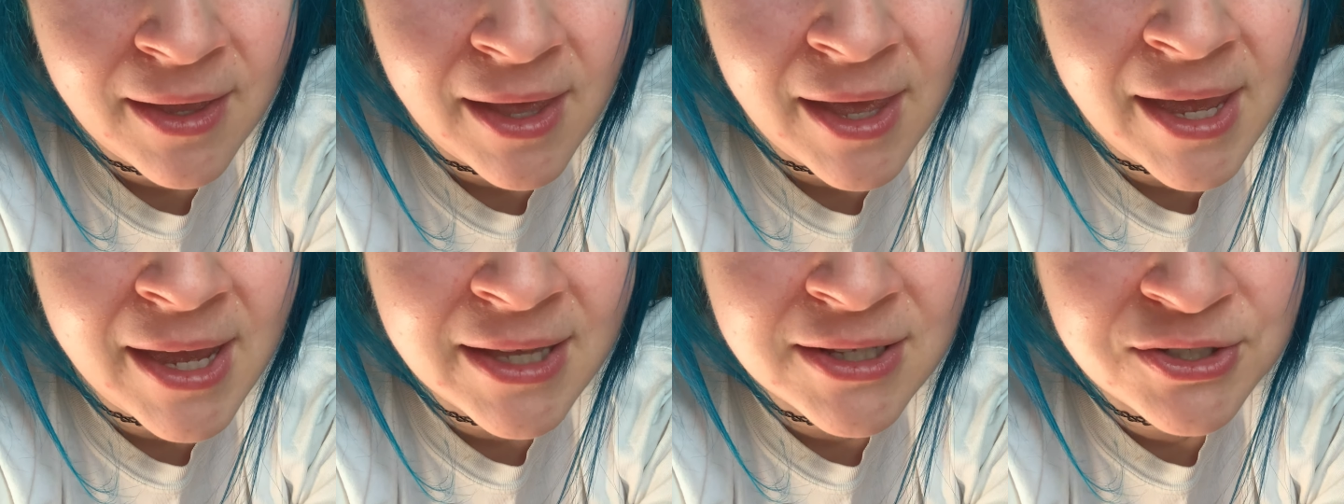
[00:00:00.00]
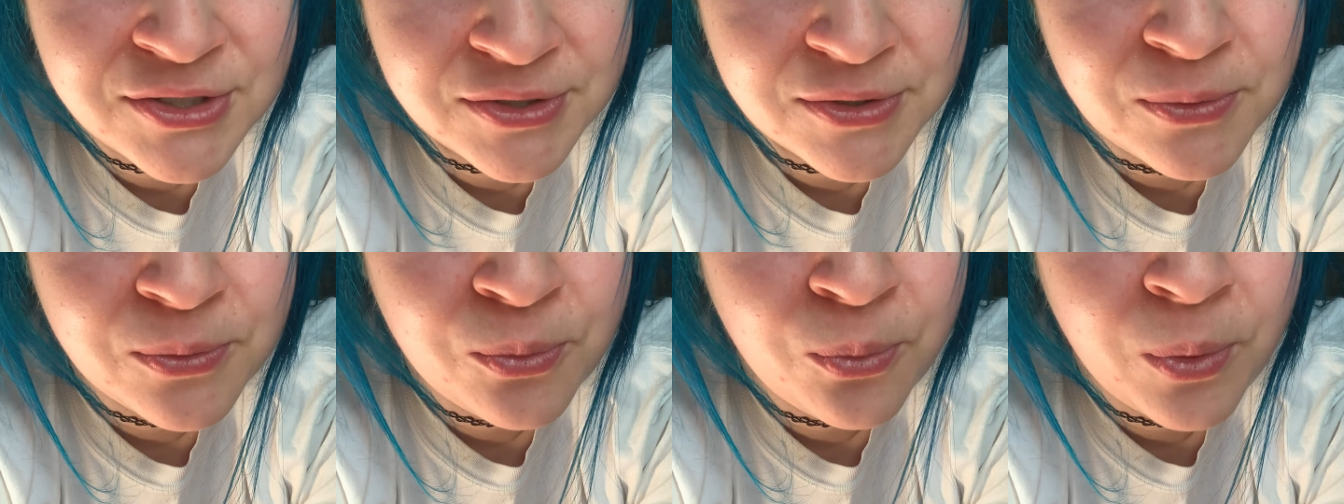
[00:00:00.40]

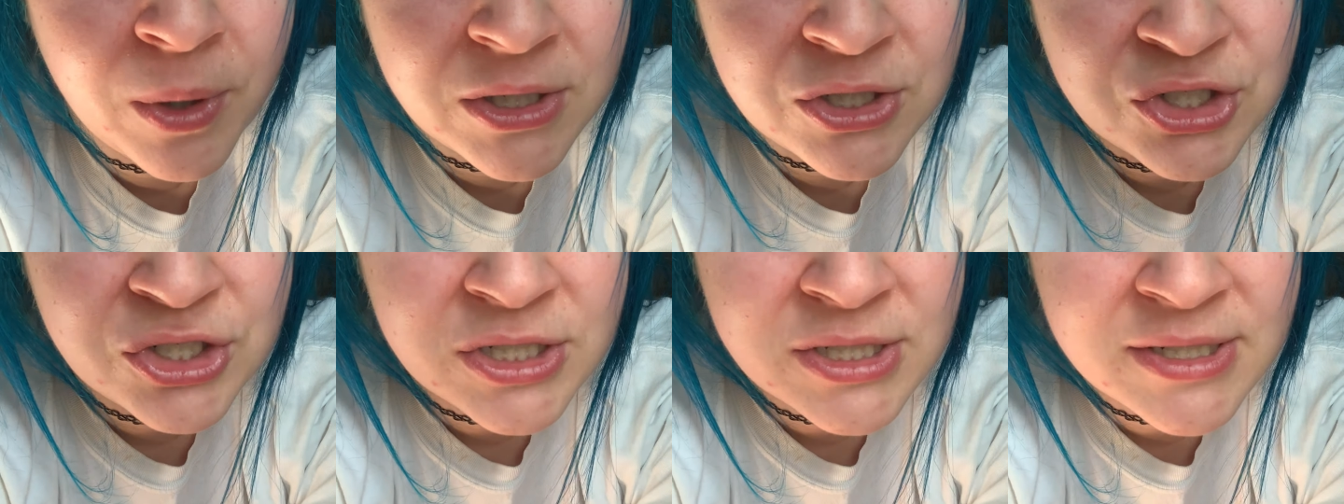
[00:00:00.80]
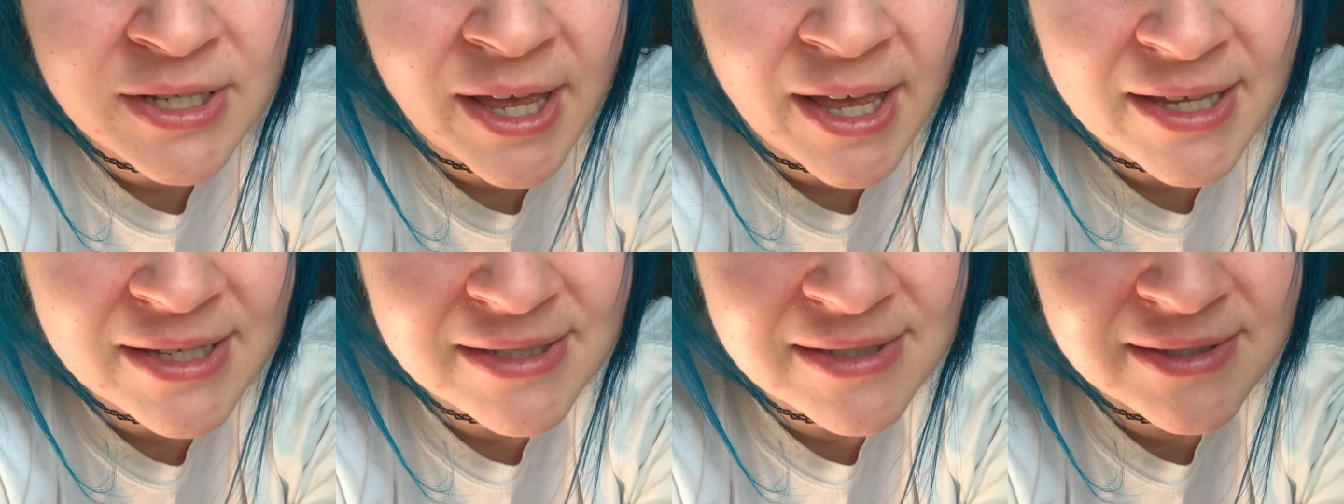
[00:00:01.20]
It's what she
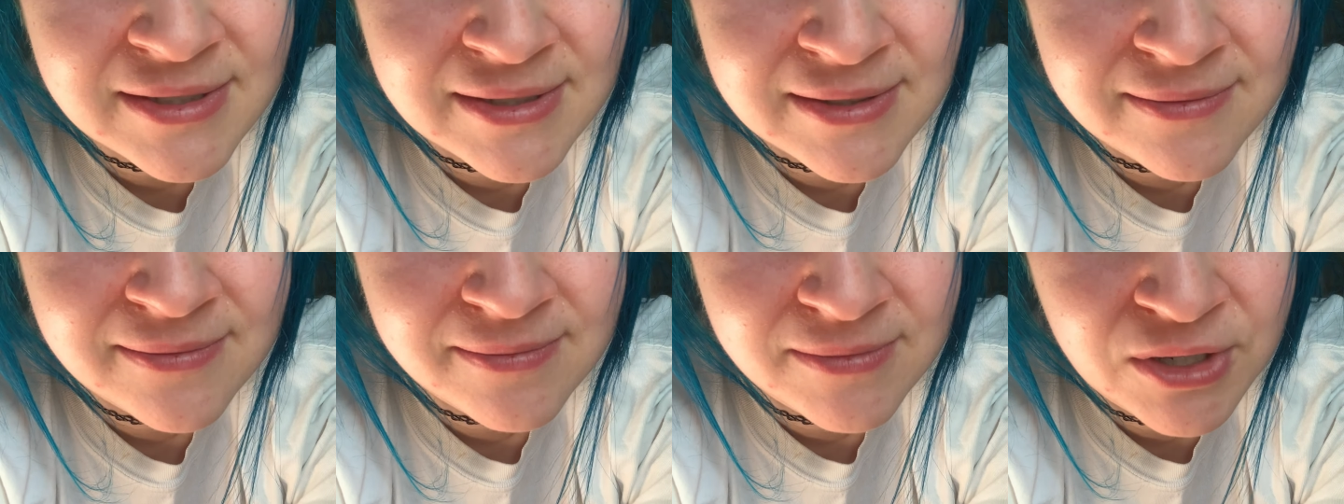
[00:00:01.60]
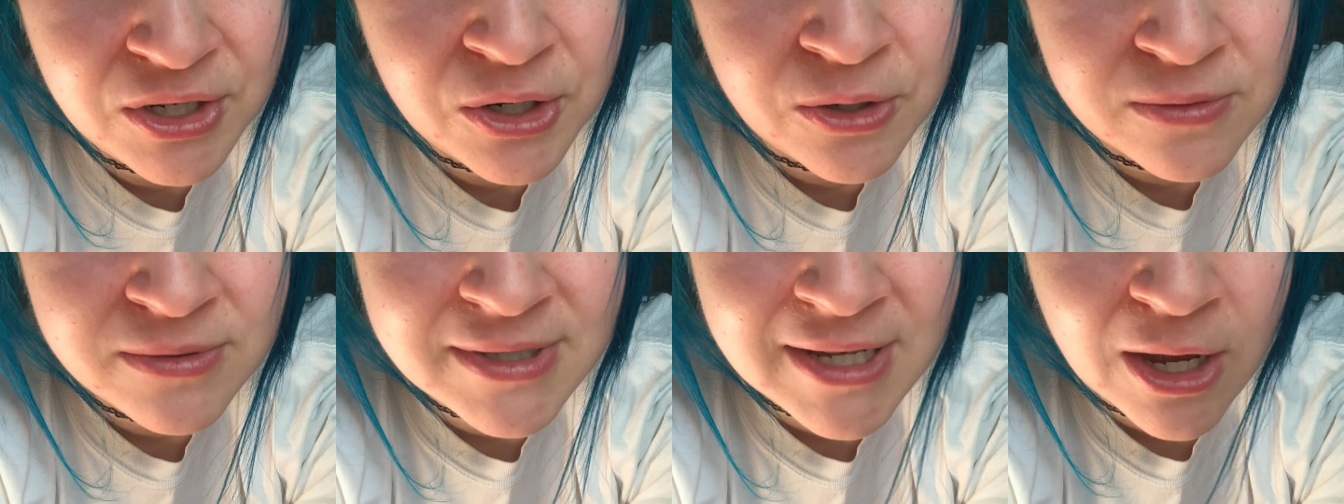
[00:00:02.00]
has, you
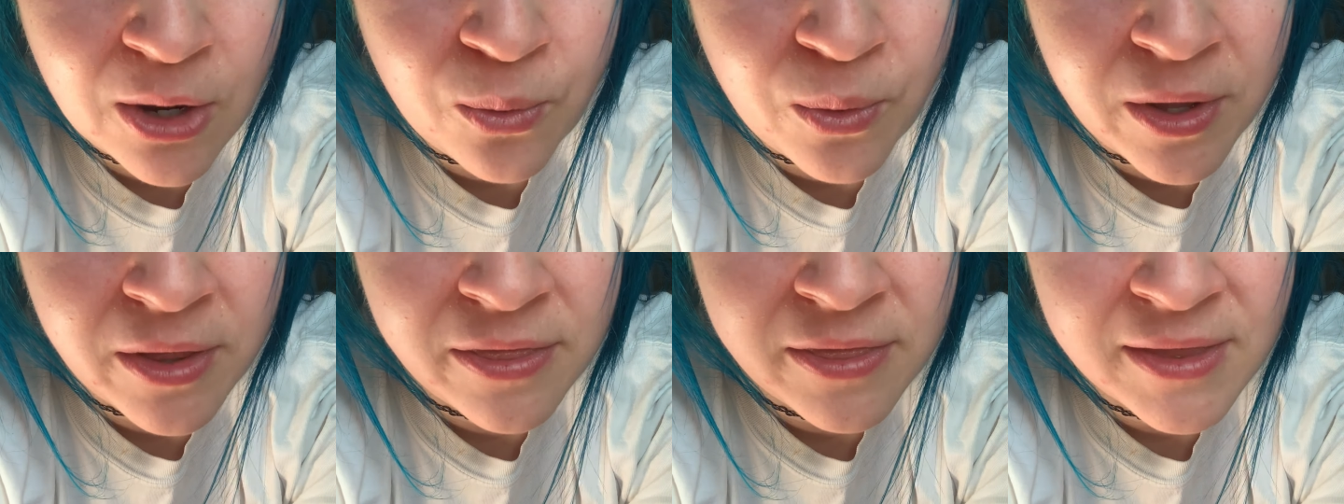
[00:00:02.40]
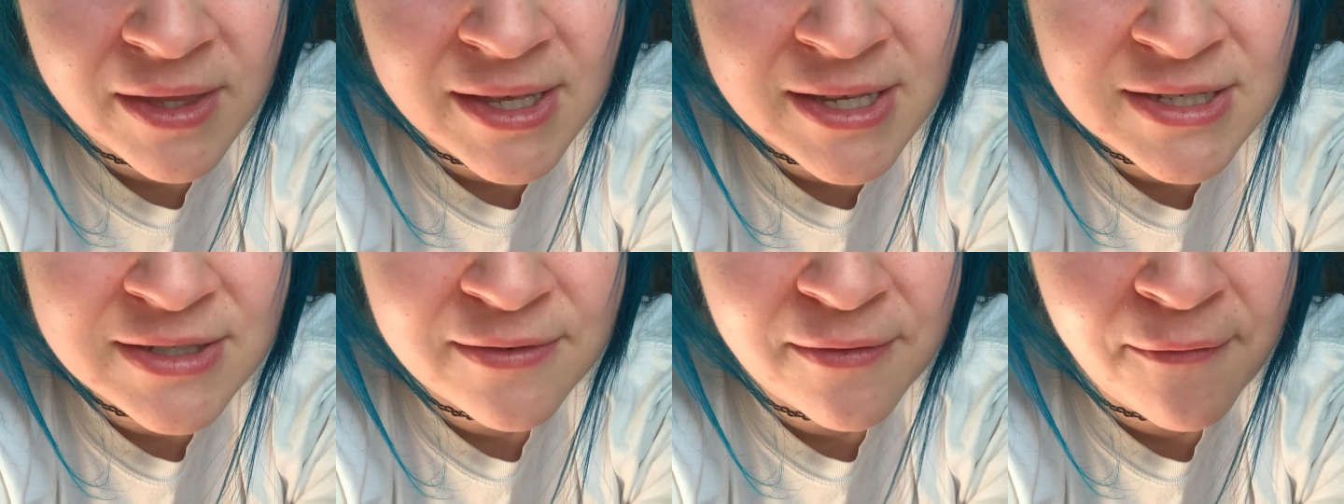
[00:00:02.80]
know, dealt with
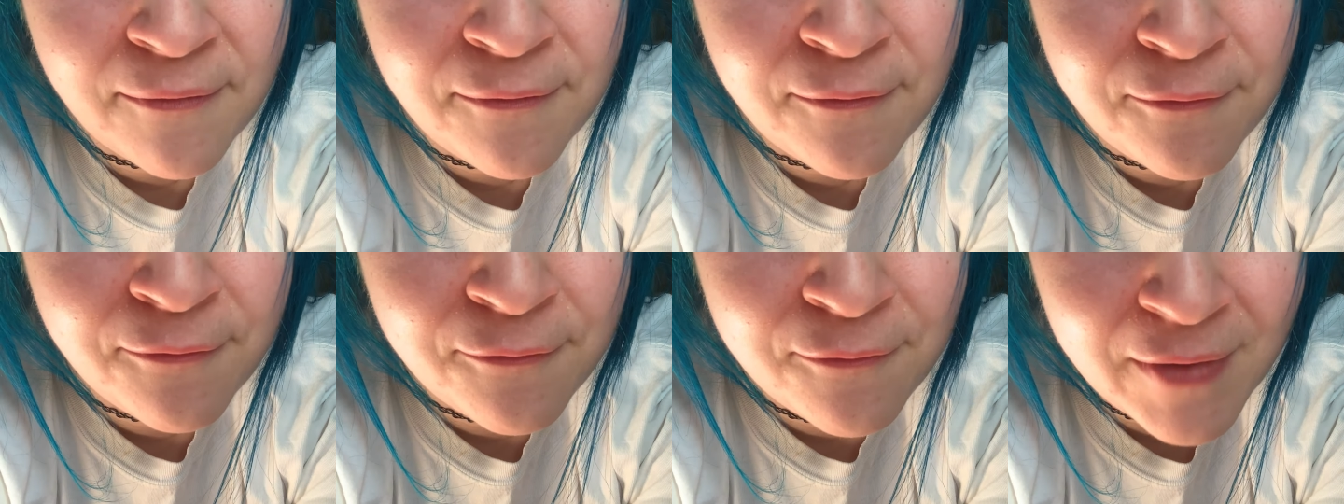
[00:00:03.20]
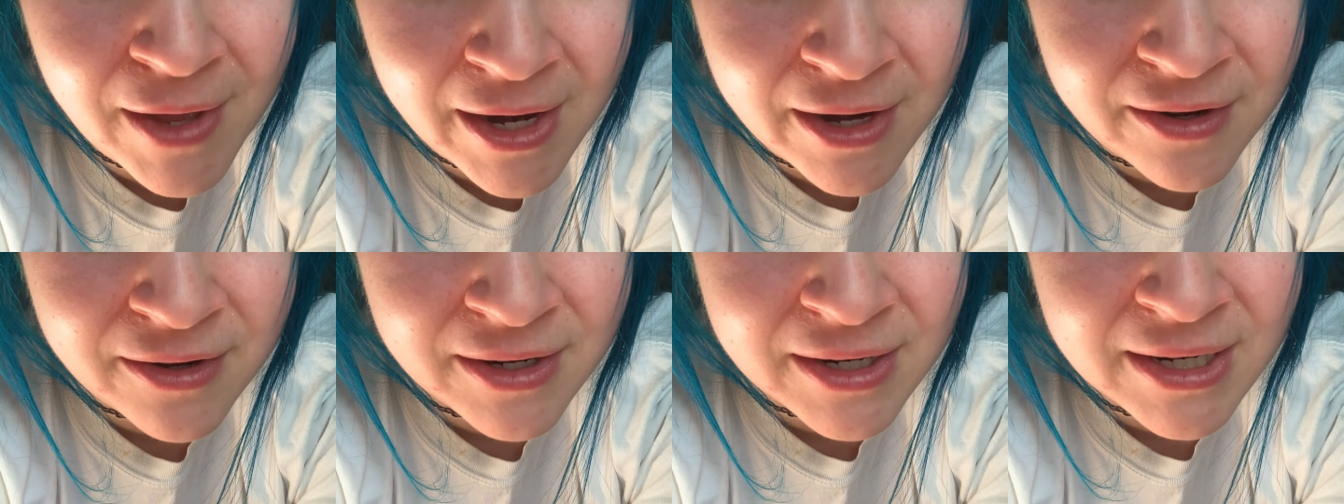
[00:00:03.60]
is
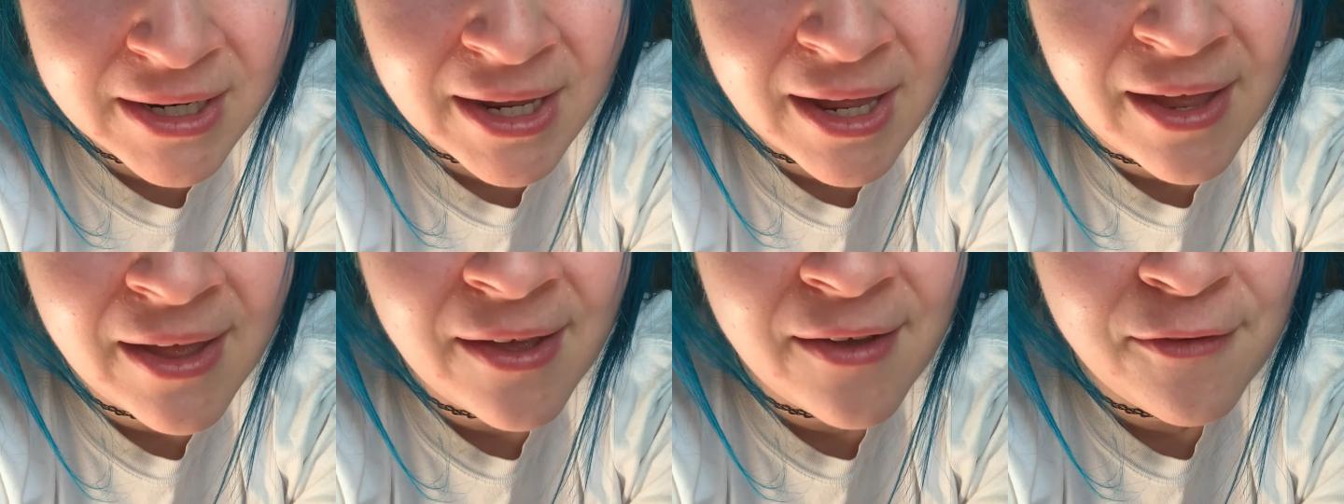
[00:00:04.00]
very,